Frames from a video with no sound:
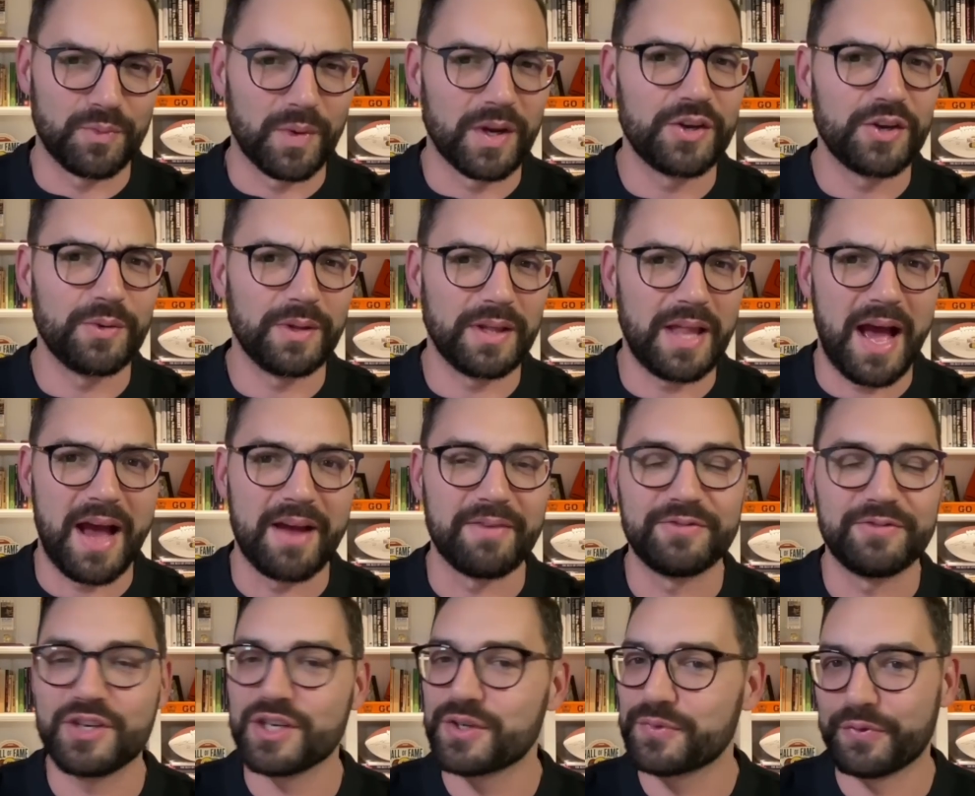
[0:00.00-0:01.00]
We're going to do a live
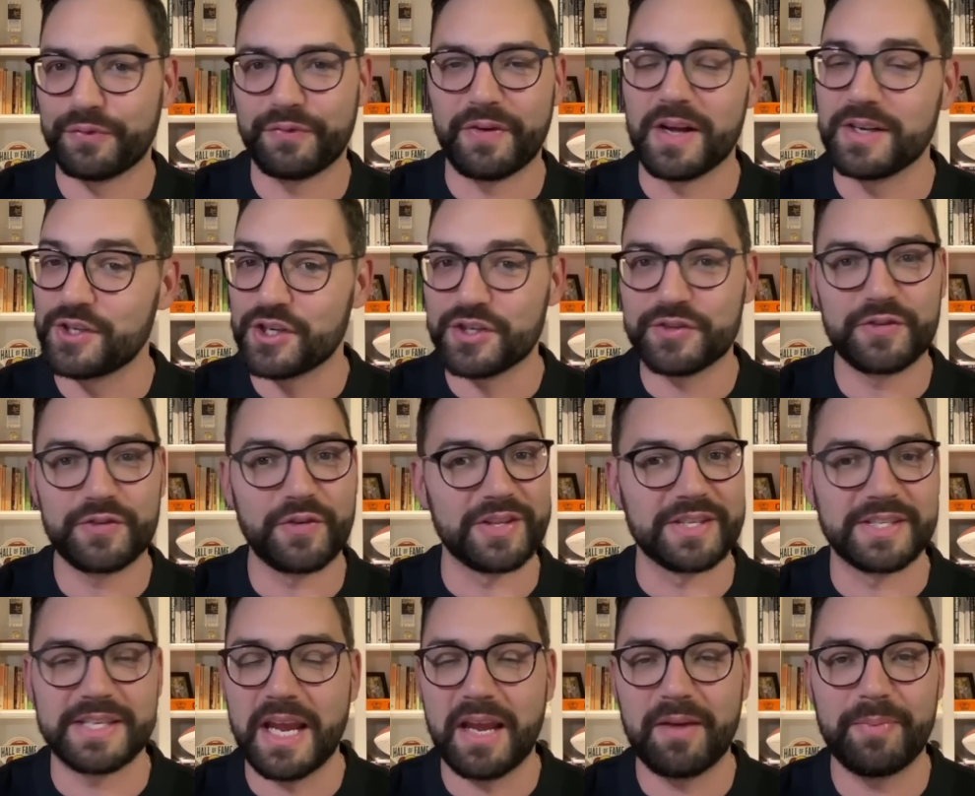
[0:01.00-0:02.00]
just for fun, just for the
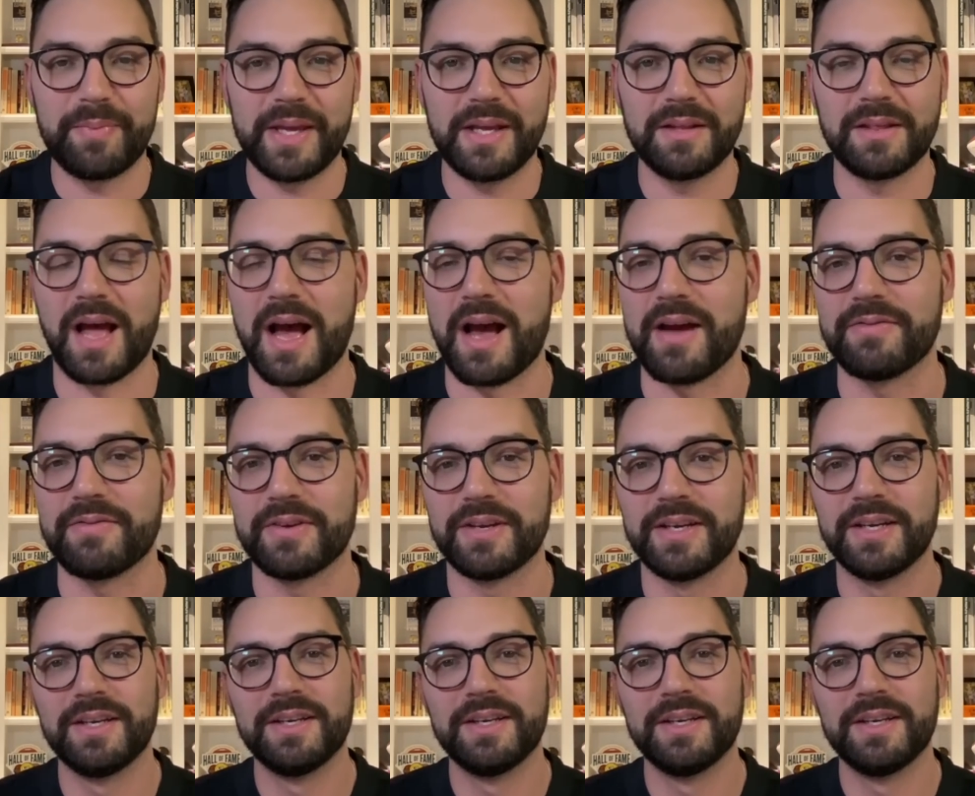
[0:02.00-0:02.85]
sake of being live.